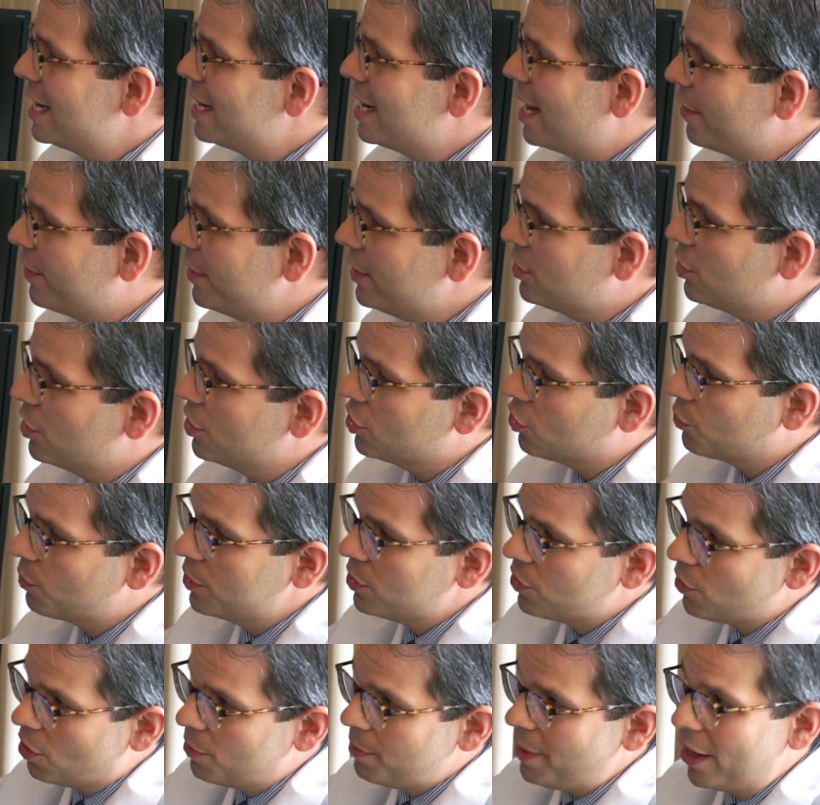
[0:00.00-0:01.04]
Now these
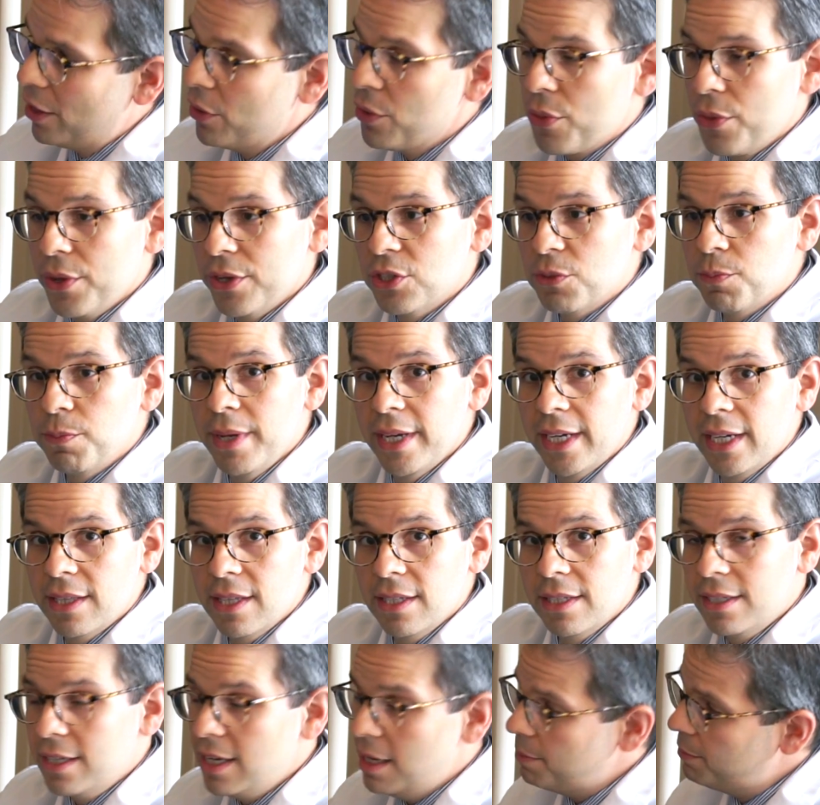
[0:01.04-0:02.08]
instruments are about this big at the
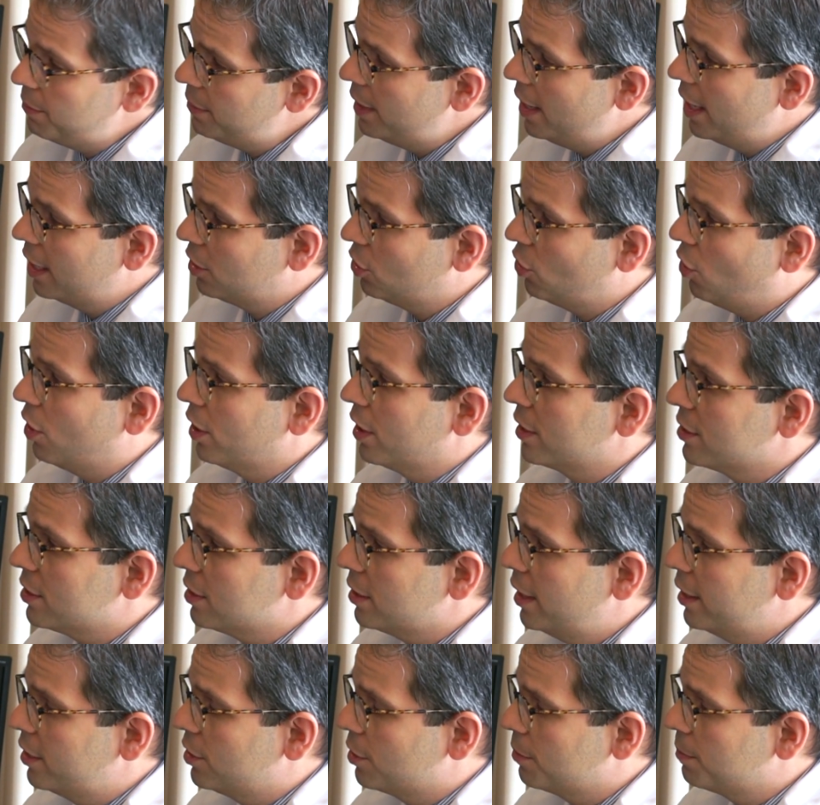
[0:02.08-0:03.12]
tip and long and
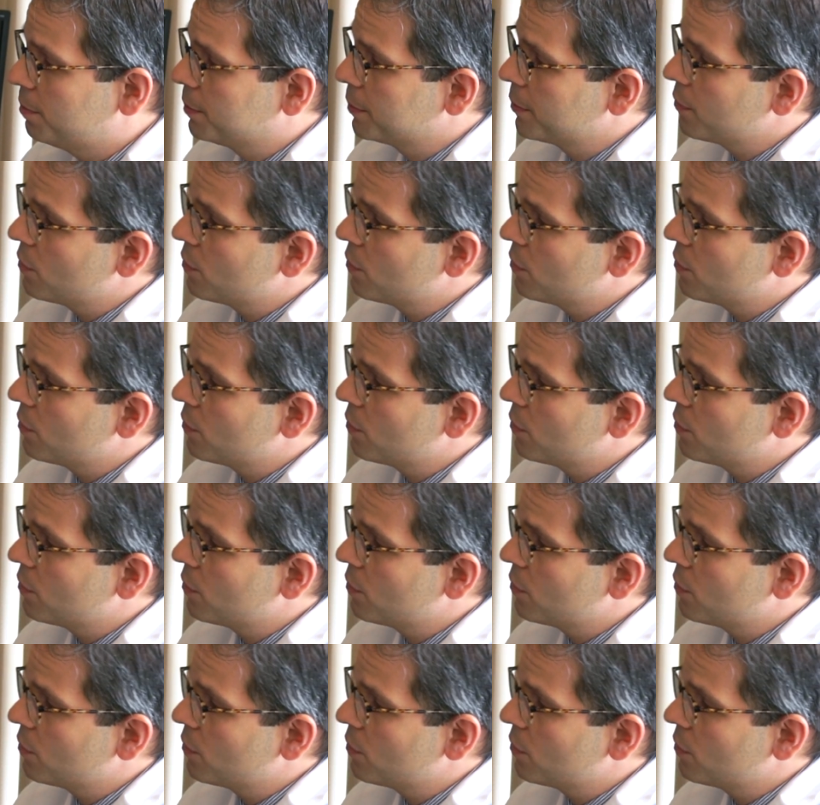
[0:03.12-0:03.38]
slender.